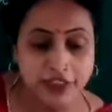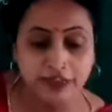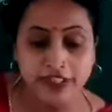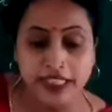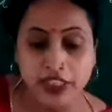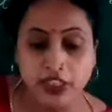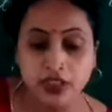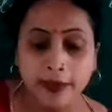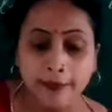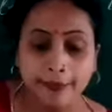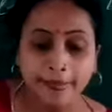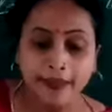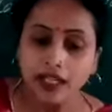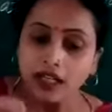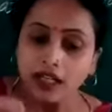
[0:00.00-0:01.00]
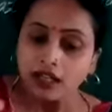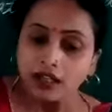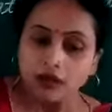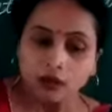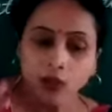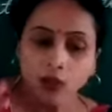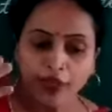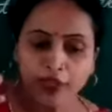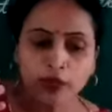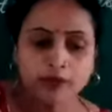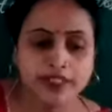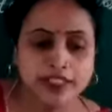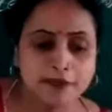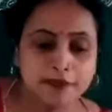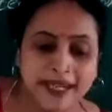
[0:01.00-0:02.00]
first,
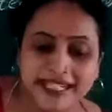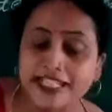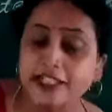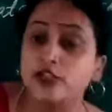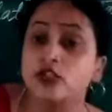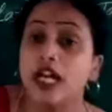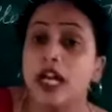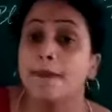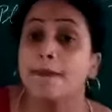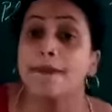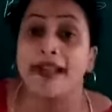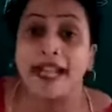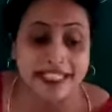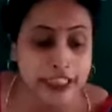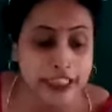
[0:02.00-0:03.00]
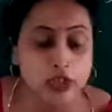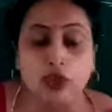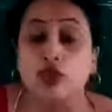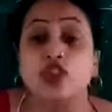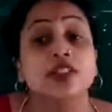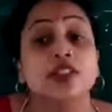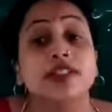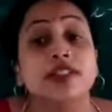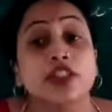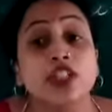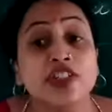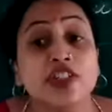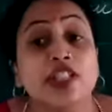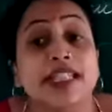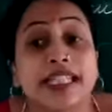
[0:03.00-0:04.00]
the peninsular plateaus,
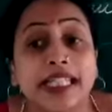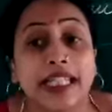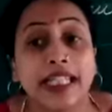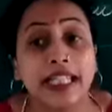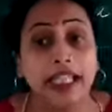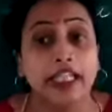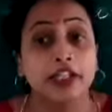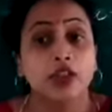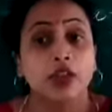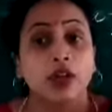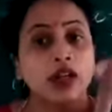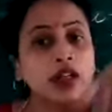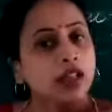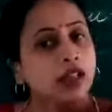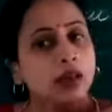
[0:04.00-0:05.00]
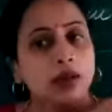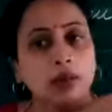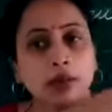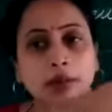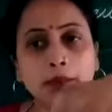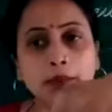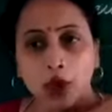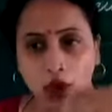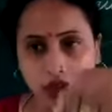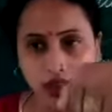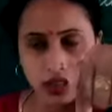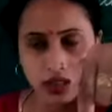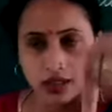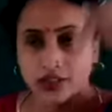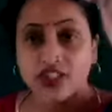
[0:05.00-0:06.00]
just to see in your book,
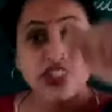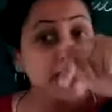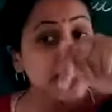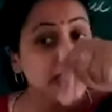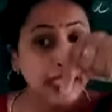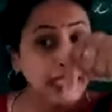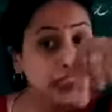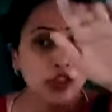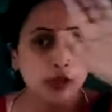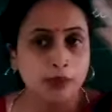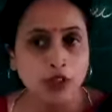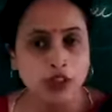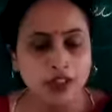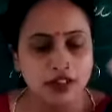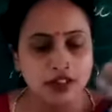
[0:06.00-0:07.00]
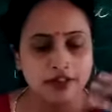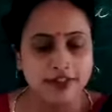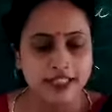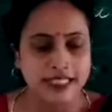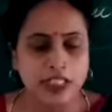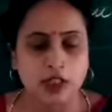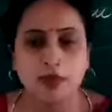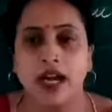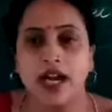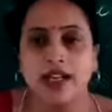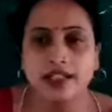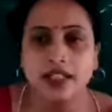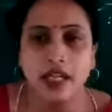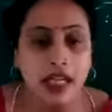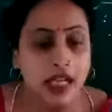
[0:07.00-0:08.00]
first
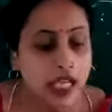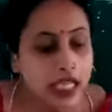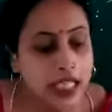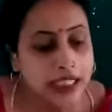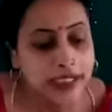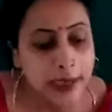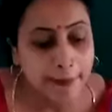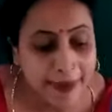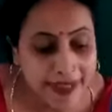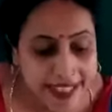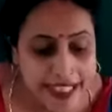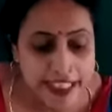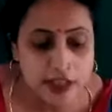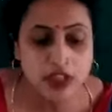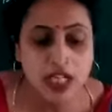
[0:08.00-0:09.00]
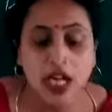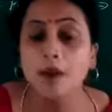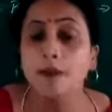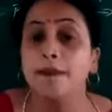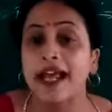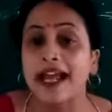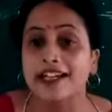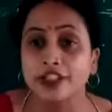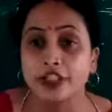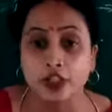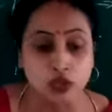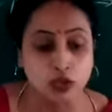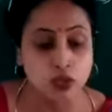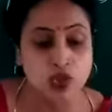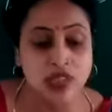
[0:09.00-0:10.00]
part. The peninsular
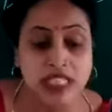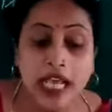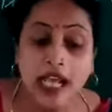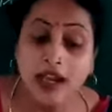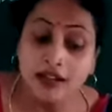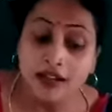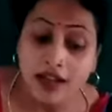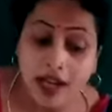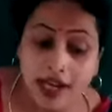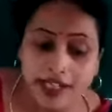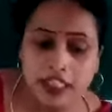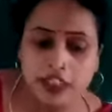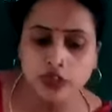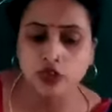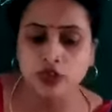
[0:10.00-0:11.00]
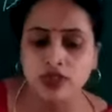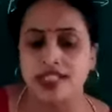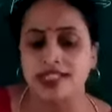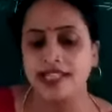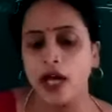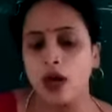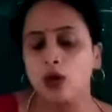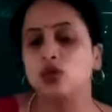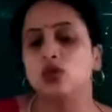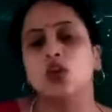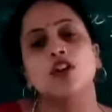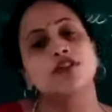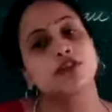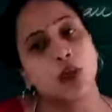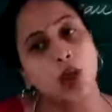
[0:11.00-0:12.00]
plateaus lies to the south
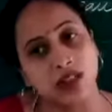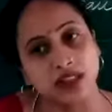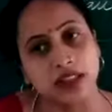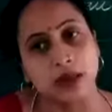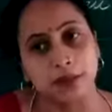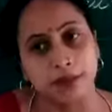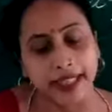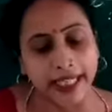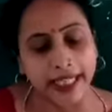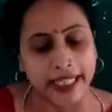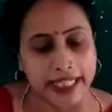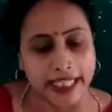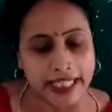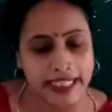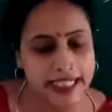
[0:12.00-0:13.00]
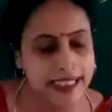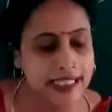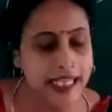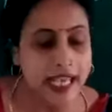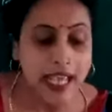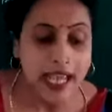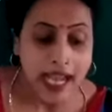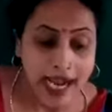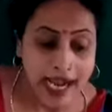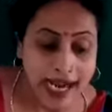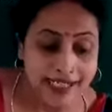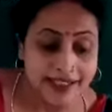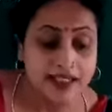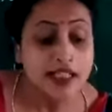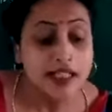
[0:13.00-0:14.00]
of northern plains
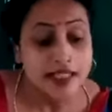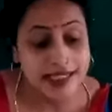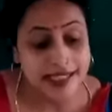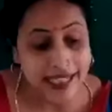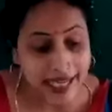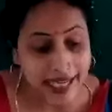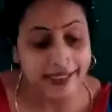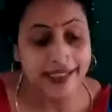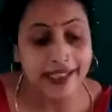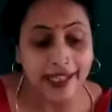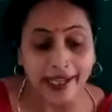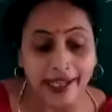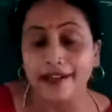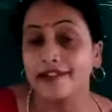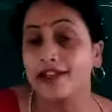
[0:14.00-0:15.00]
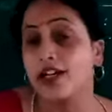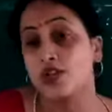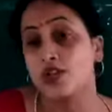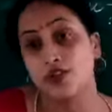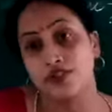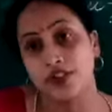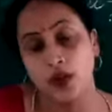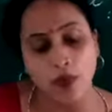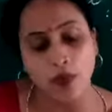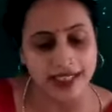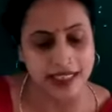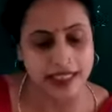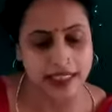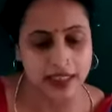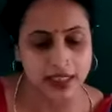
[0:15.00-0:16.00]
and the sandy areas of the
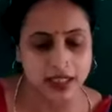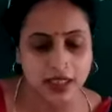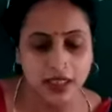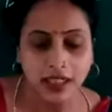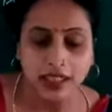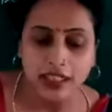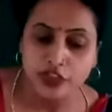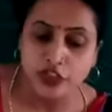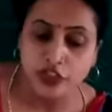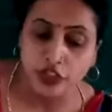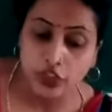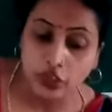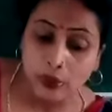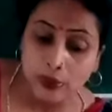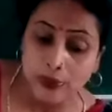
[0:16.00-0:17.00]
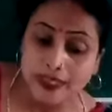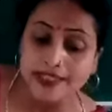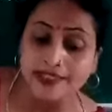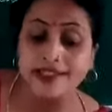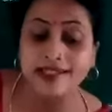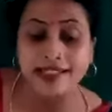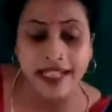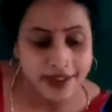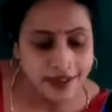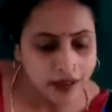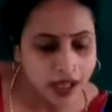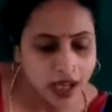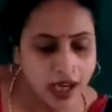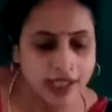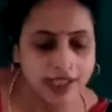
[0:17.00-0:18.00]
west. It includes the central
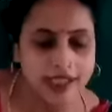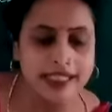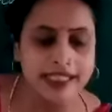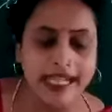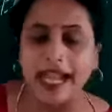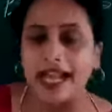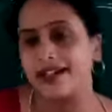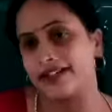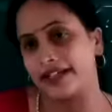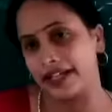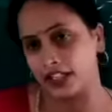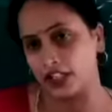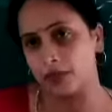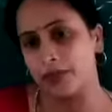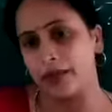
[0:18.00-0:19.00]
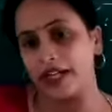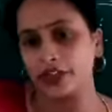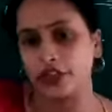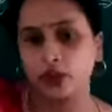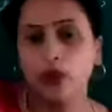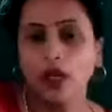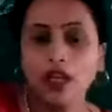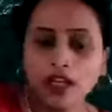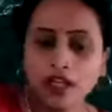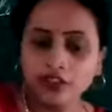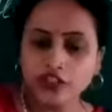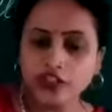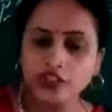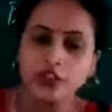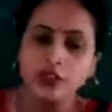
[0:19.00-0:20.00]
highland and Deccan plateau.
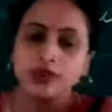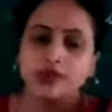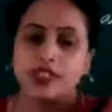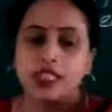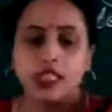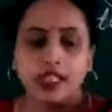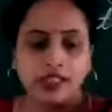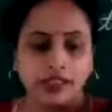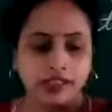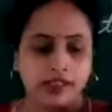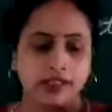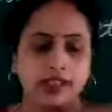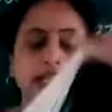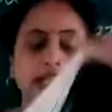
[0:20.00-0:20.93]
Just you see here,